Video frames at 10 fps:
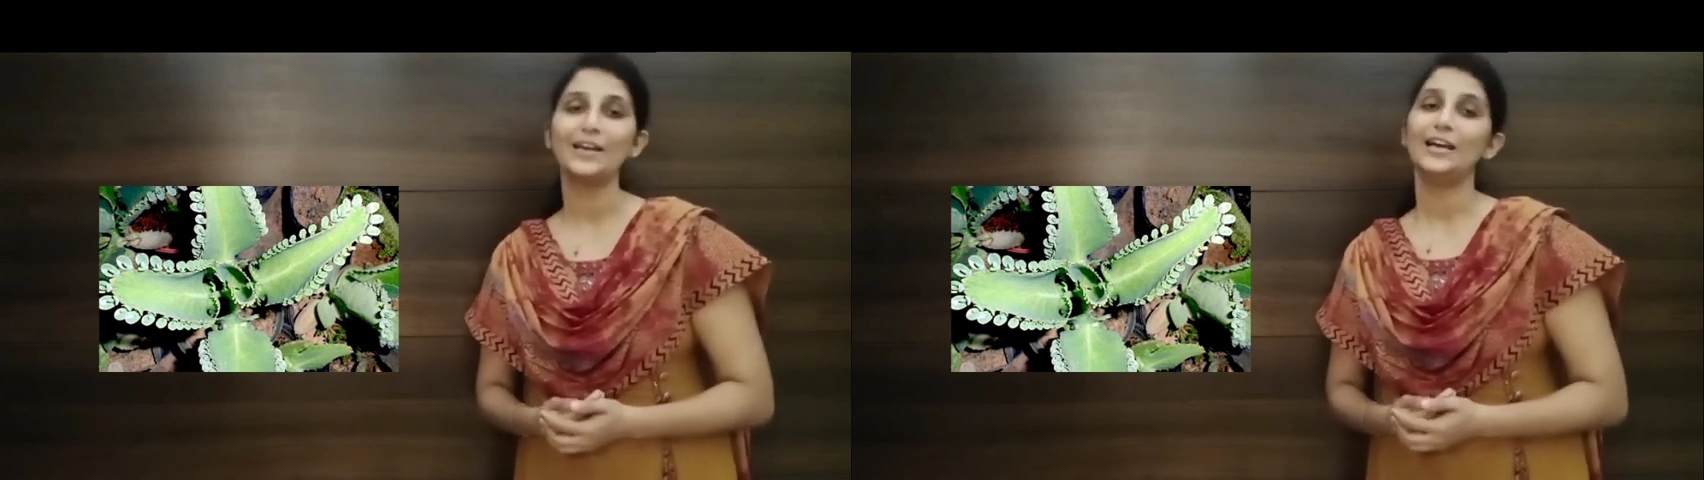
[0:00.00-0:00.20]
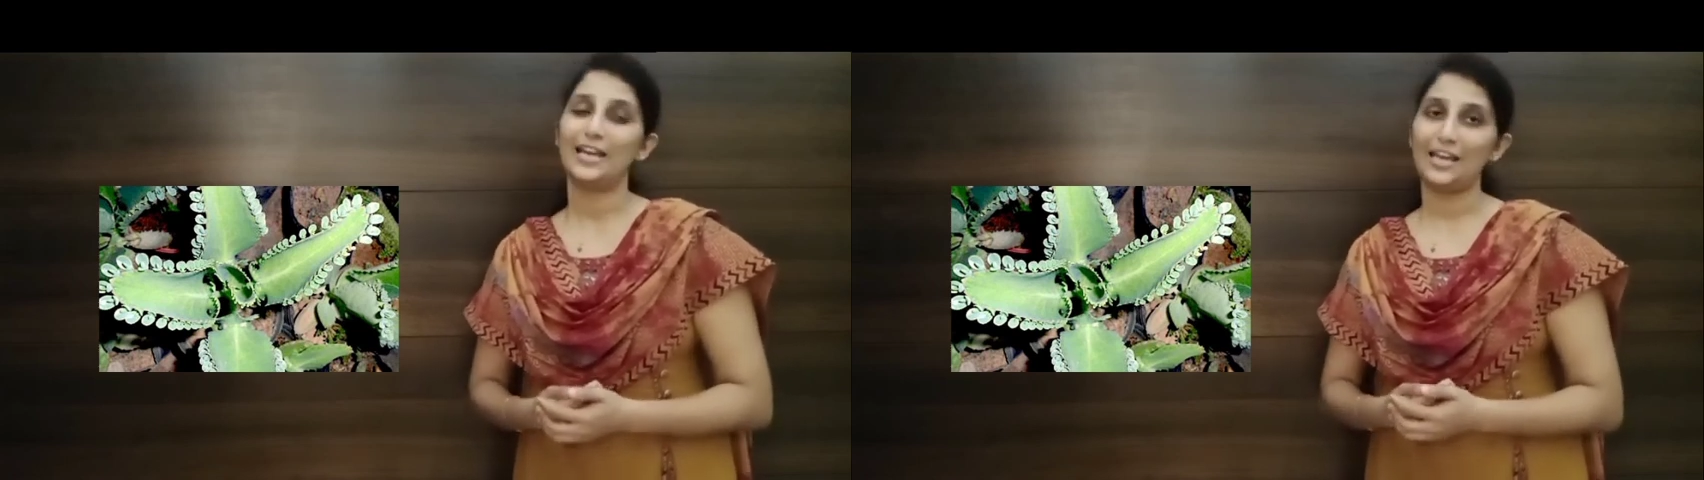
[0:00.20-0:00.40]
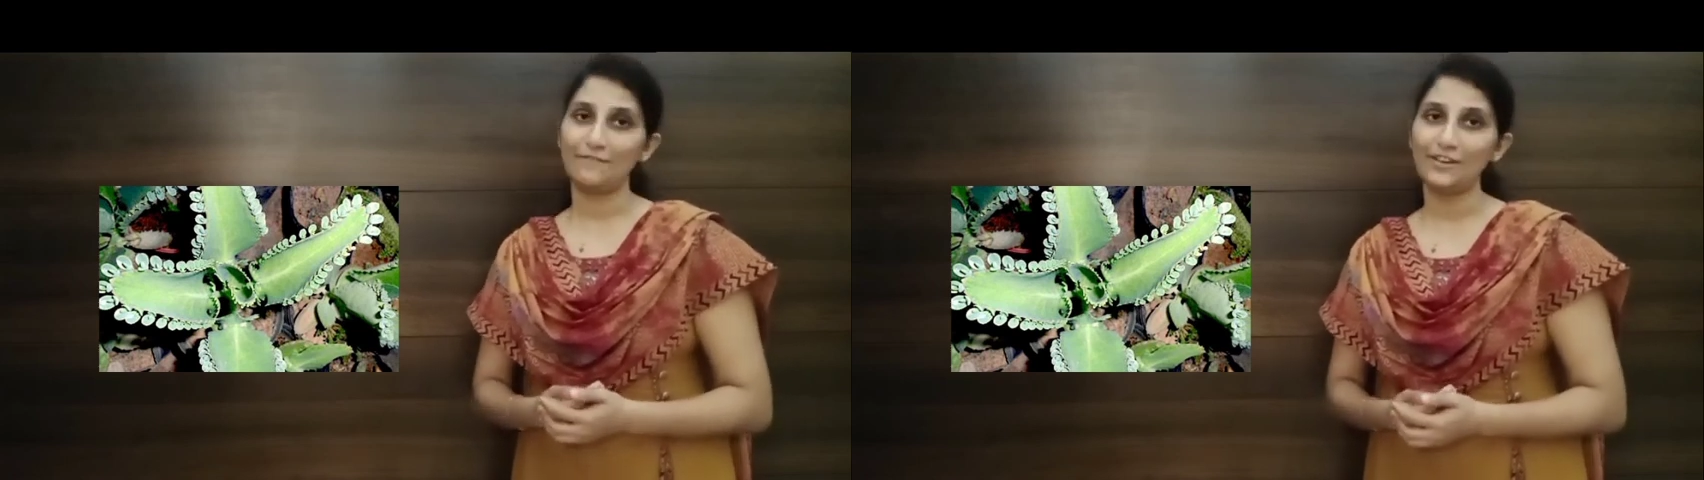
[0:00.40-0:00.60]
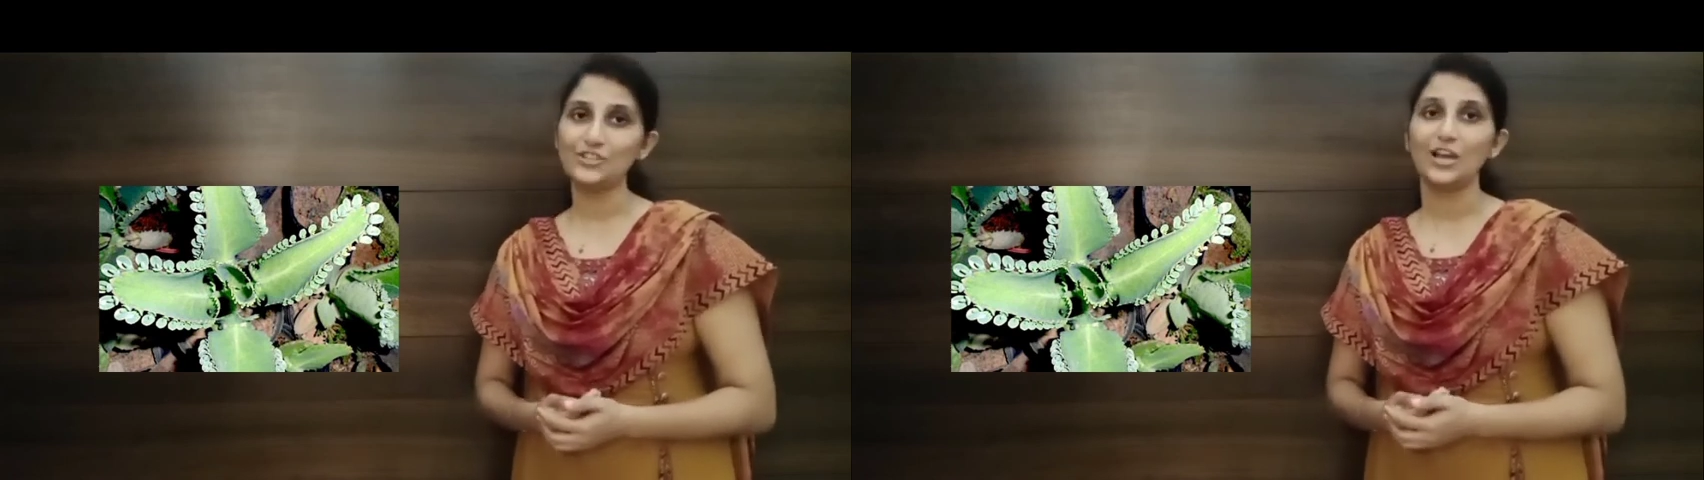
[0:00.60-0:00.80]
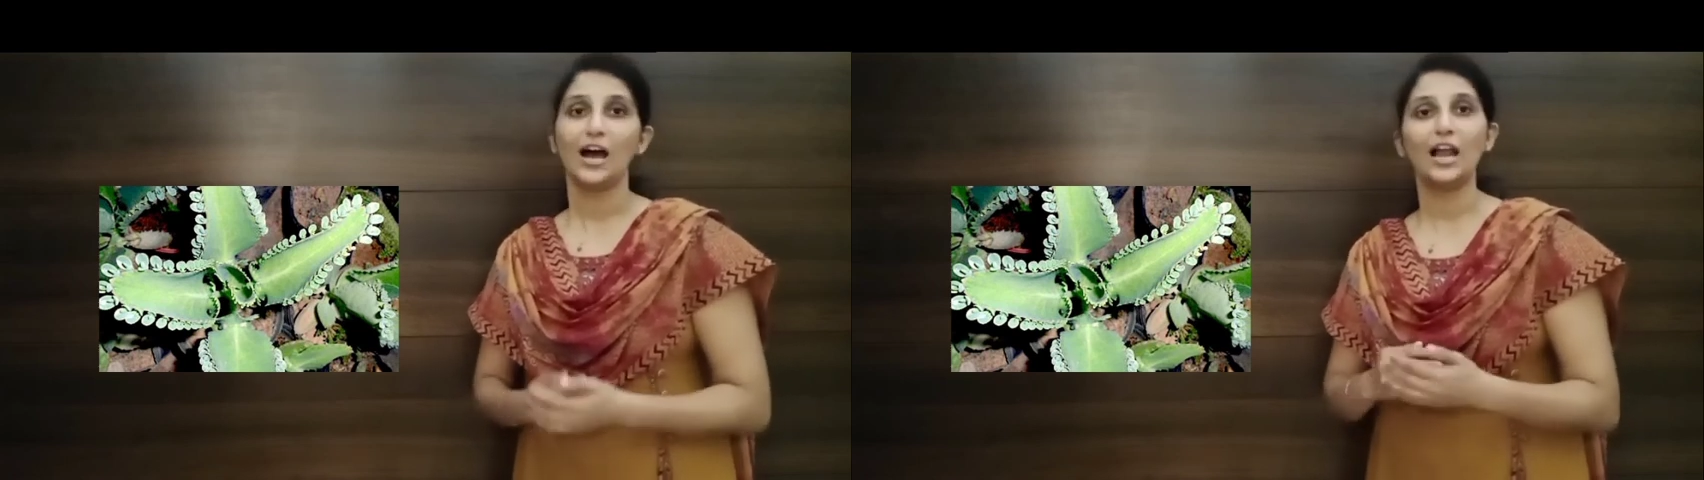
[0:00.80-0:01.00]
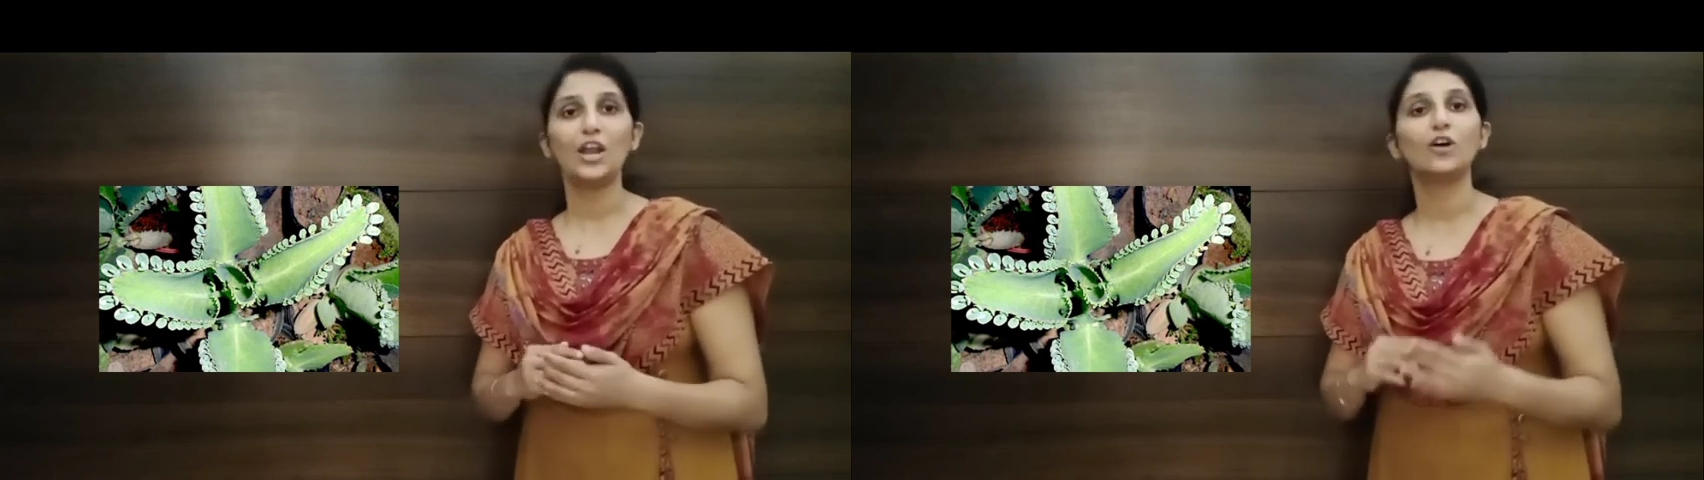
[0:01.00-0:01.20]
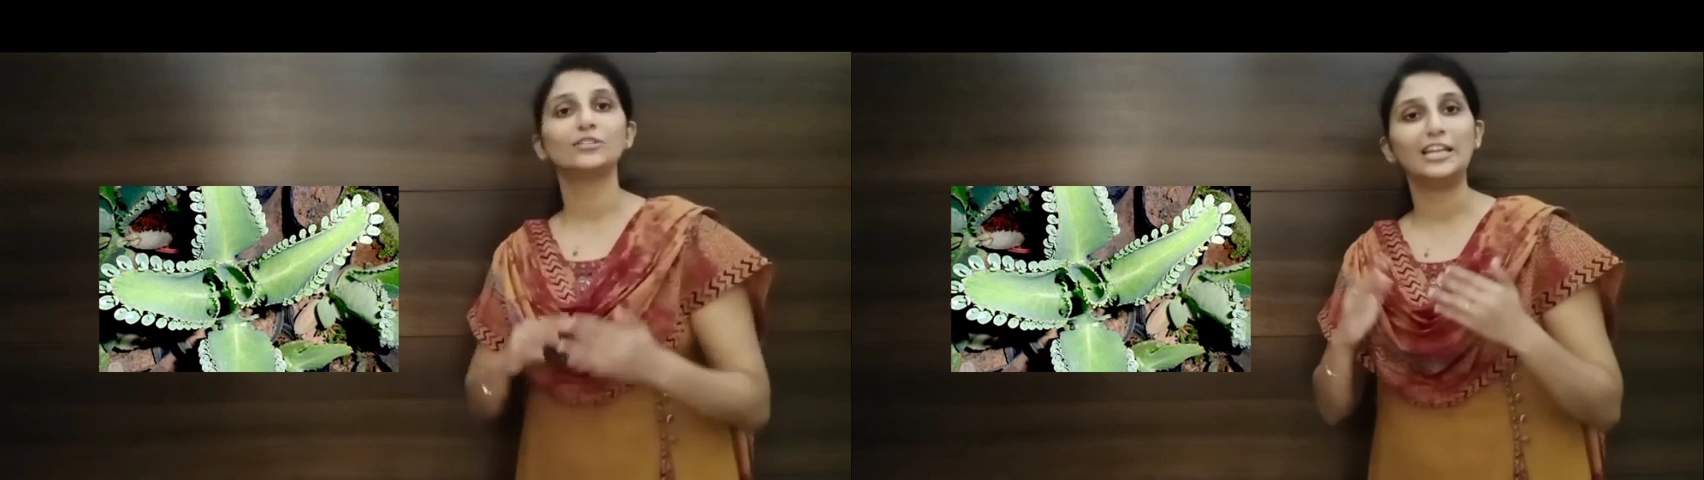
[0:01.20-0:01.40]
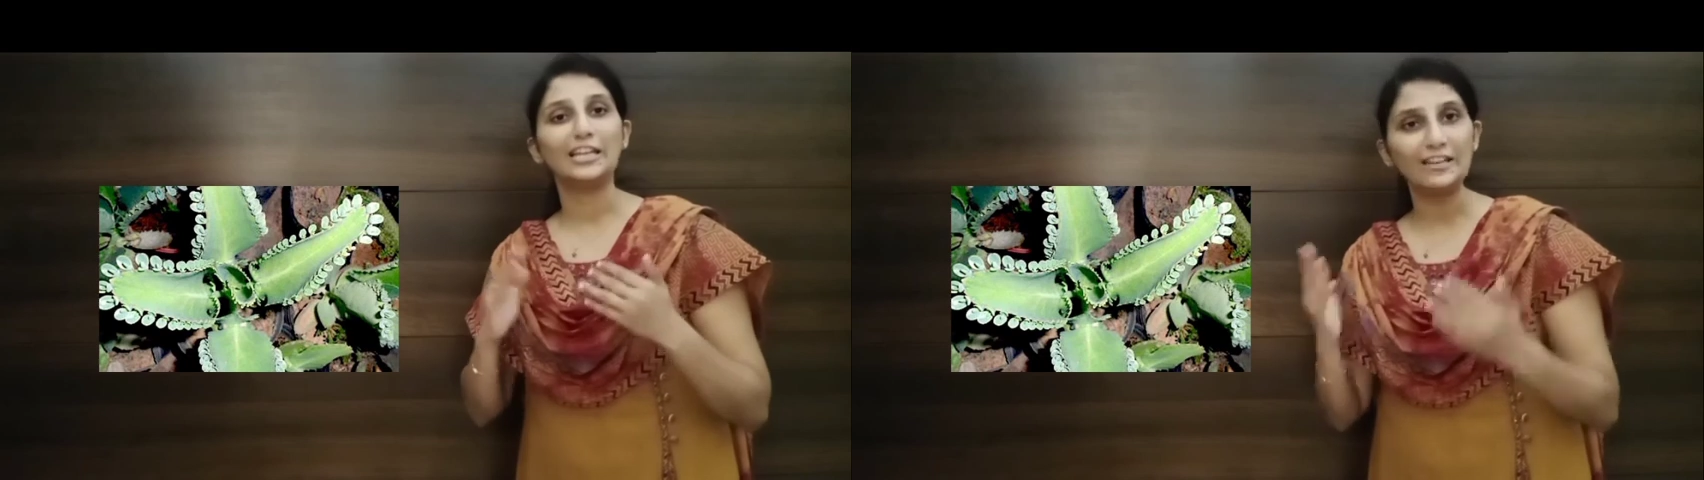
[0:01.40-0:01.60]
in which along
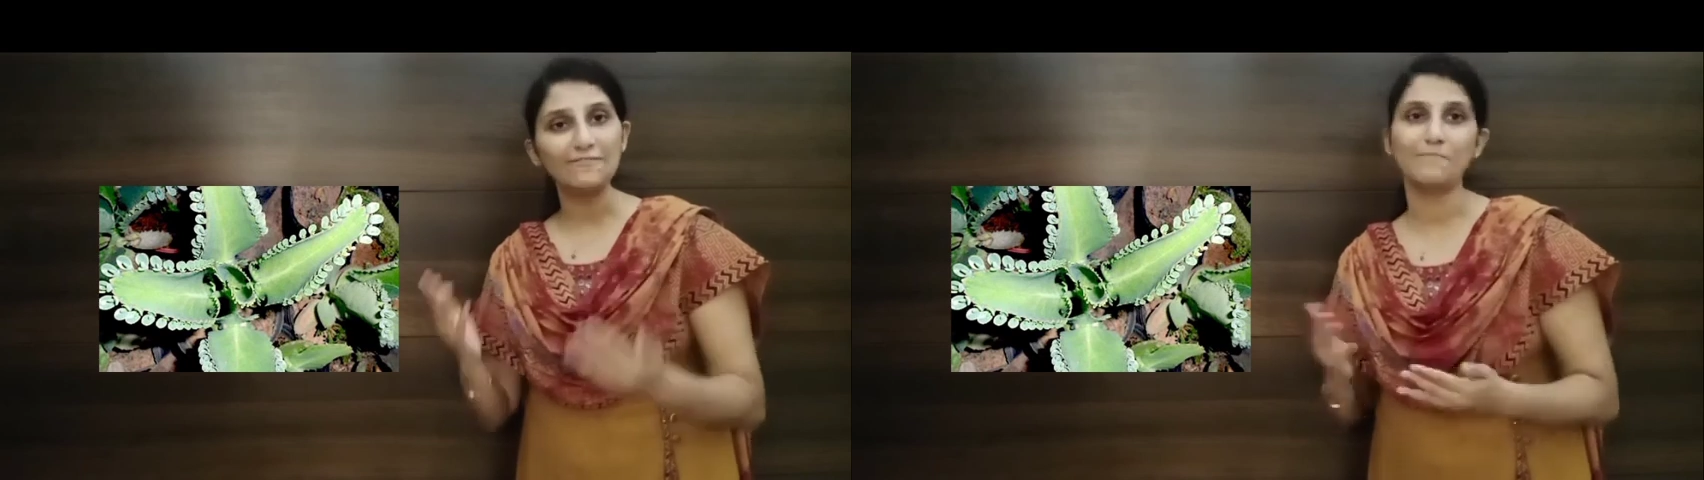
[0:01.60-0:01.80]
the leaf